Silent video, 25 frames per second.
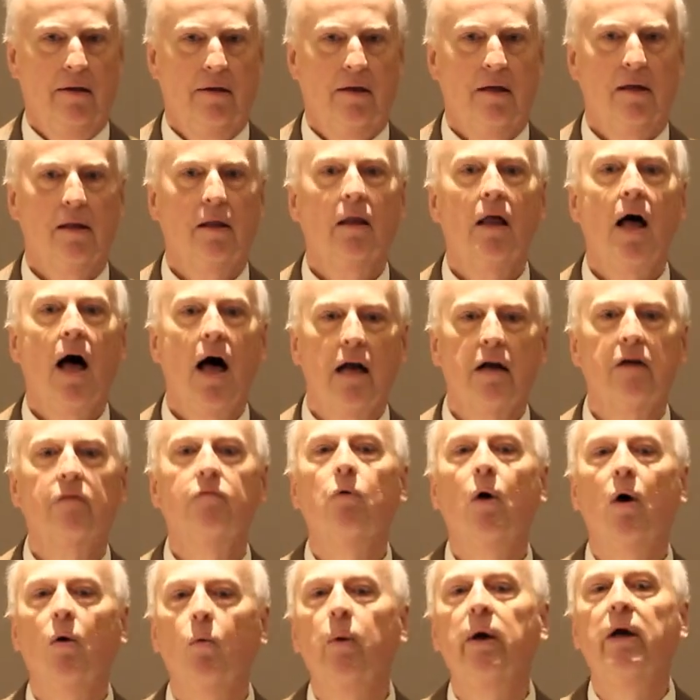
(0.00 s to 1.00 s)
But a lot
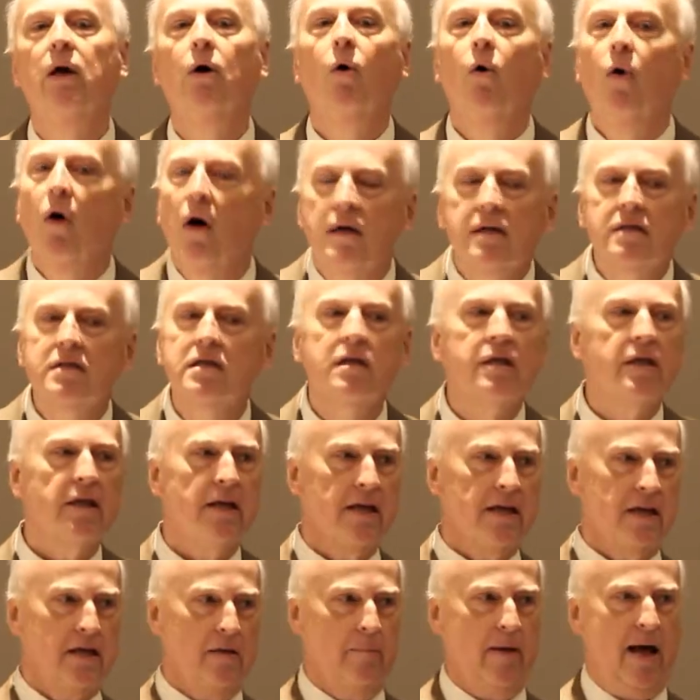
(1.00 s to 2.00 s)
of what we ought to think